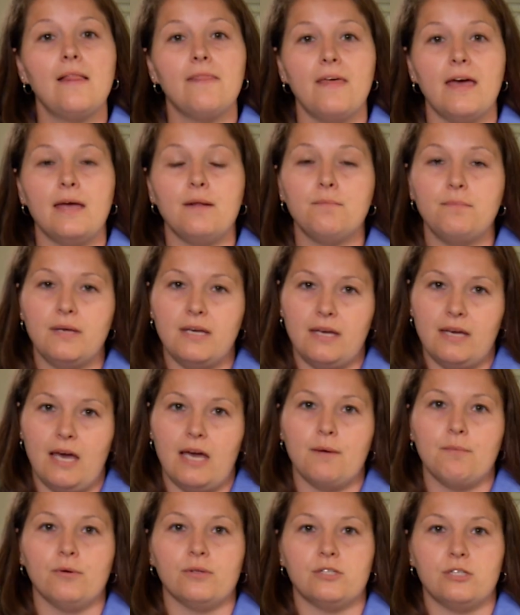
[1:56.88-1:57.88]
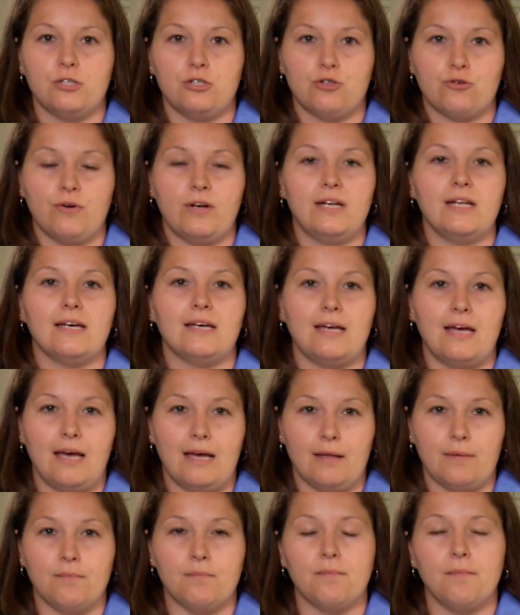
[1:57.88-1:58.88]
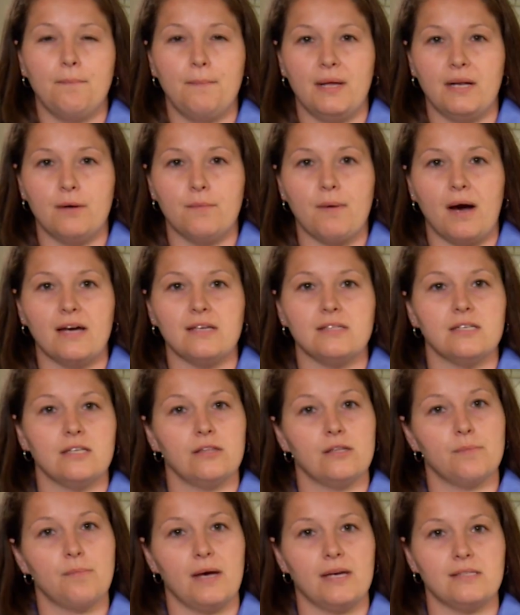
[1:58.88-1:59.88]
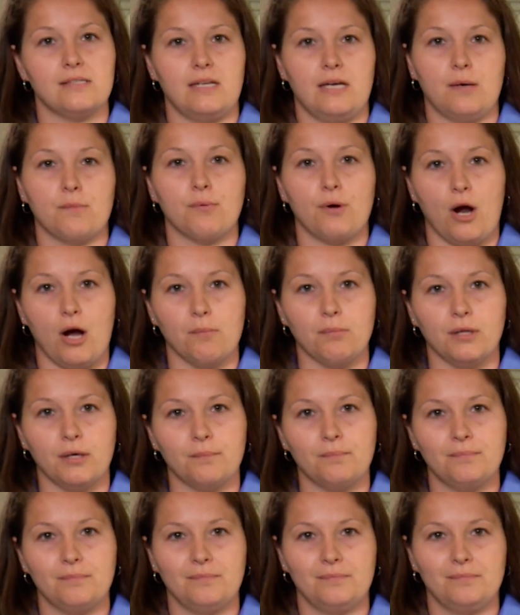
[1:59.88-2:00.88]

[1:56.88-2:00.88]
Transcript: then being able to treat it and minimizing the pest ant problem